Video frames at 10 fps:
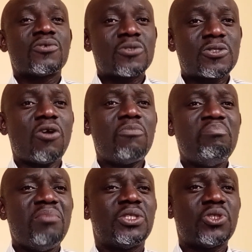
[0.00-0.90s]

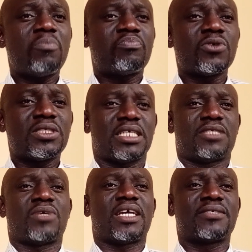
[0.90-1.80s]
some major
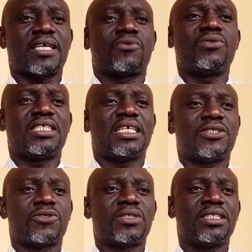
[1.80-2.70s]
projects were
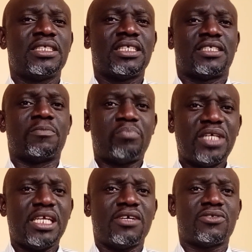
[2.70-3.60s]
executed during the
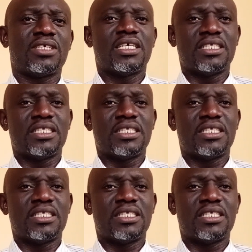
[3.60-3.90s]
period.